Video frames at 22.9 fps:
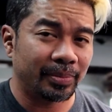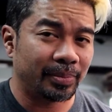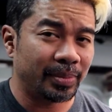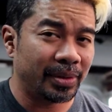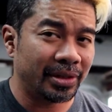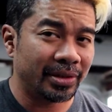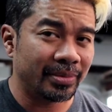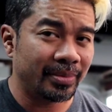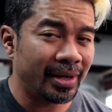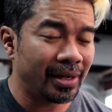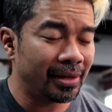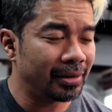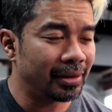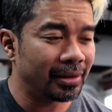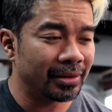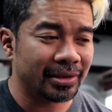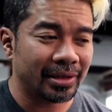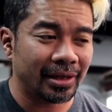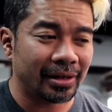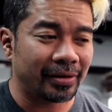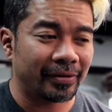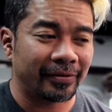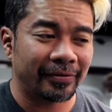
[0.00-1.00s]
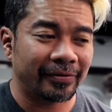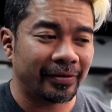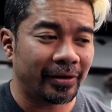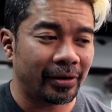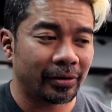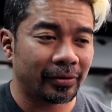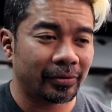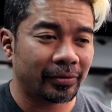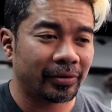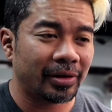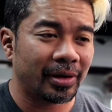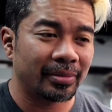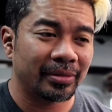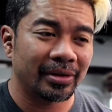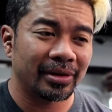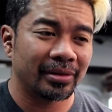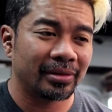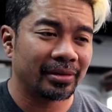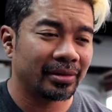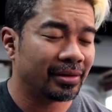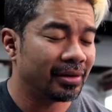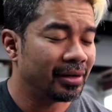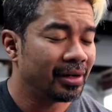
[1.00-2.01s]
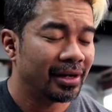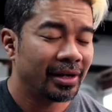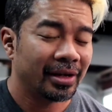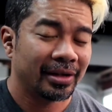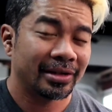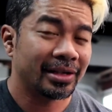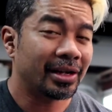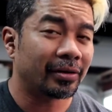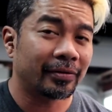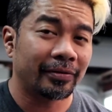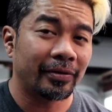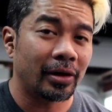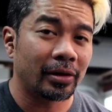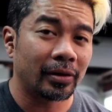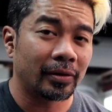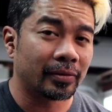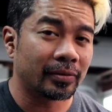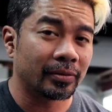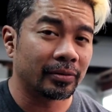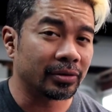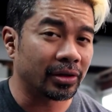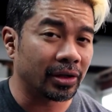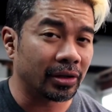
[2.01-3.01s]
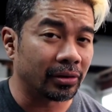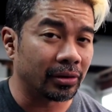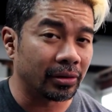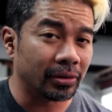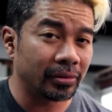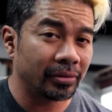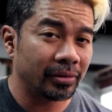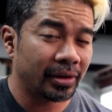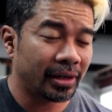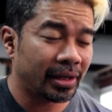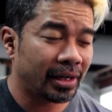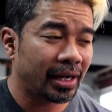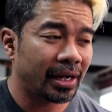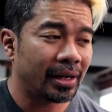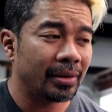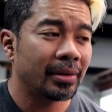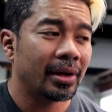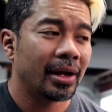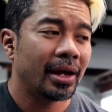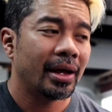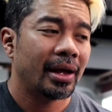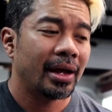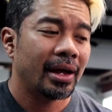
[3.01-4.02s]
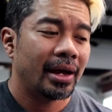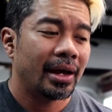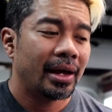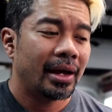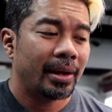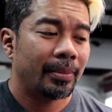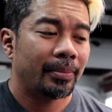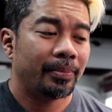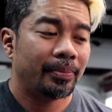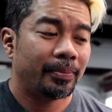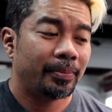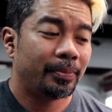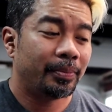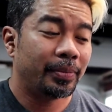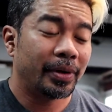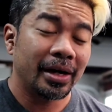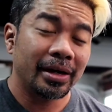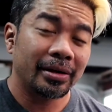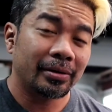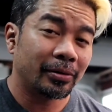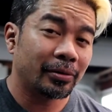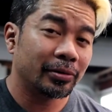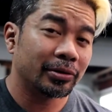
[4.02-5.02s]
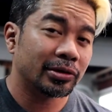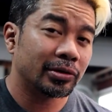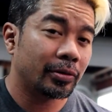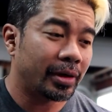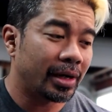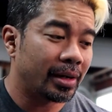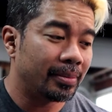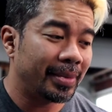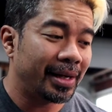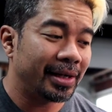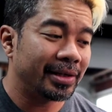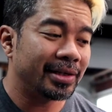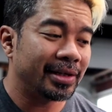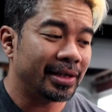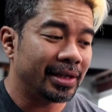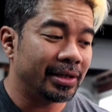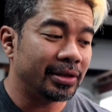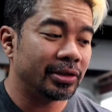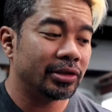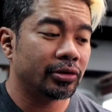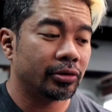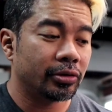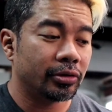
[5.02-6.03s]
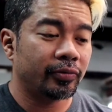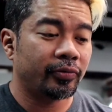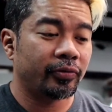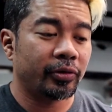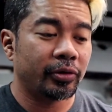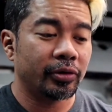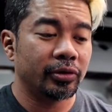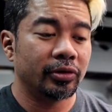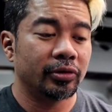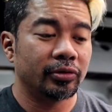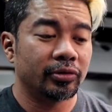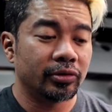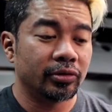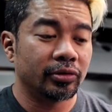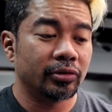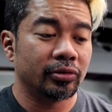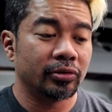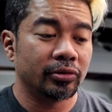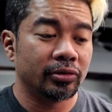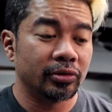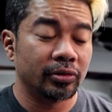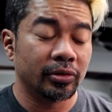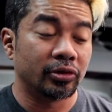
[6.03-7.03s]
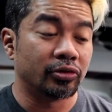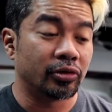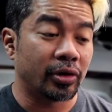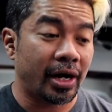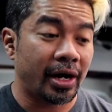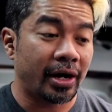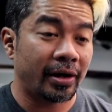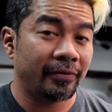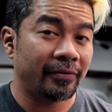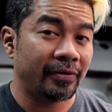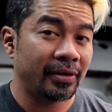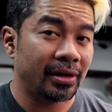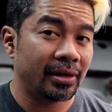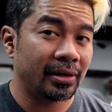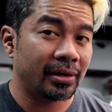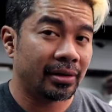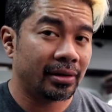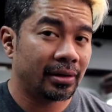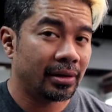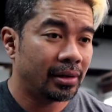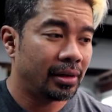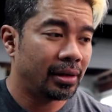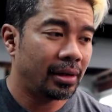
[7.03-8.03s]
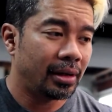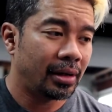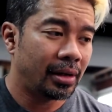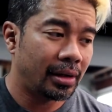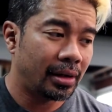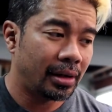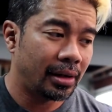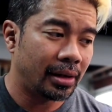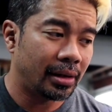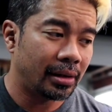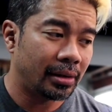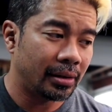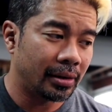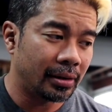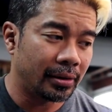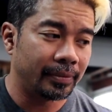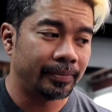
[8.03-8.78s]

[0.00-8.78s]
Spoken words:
peace of mind that it's not gonna fall over. I mean, it's not gonna fall over with the glue in hand, but also it makes it easier for you to do a dry fit, and